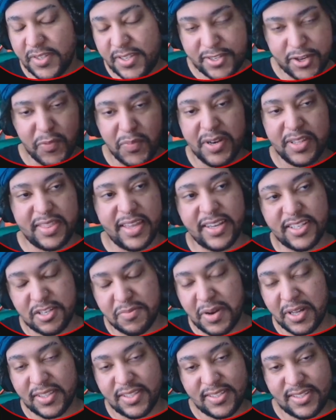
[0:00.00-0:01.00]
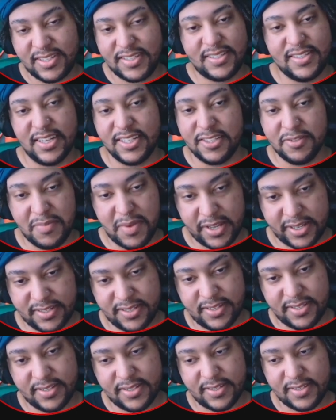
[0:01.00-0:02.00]
So many things about this just doesn't make
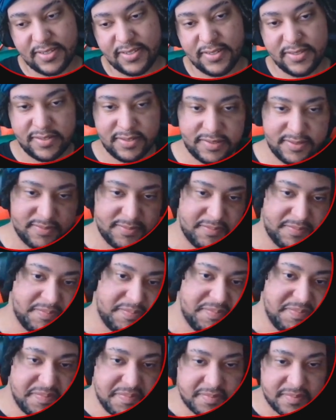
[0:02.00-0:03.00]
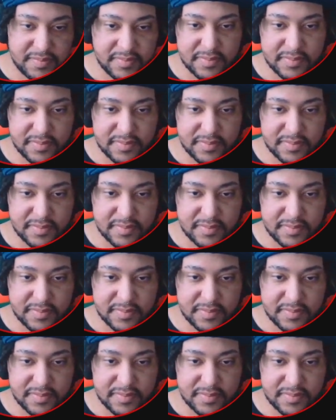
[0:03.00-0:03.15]
sense. Okay.